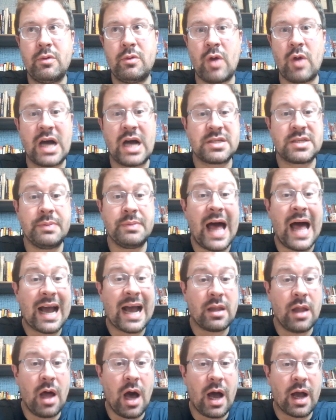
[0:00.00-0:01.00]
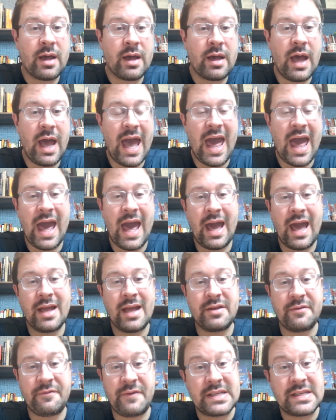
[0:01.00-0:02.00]
Ross Blacklock, a
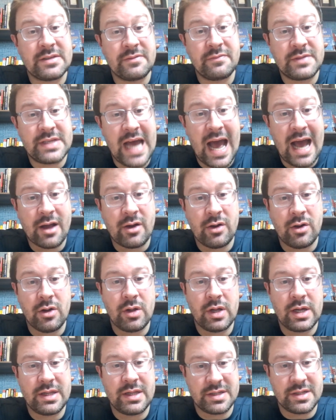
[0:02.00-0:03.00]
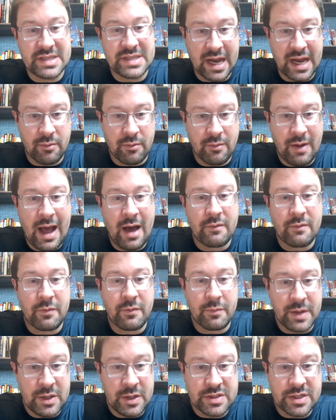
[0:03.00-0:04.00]
defensive tackle in the 2nd round
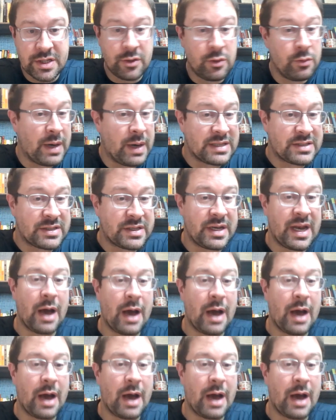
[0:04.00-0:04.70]
from Houston who busted.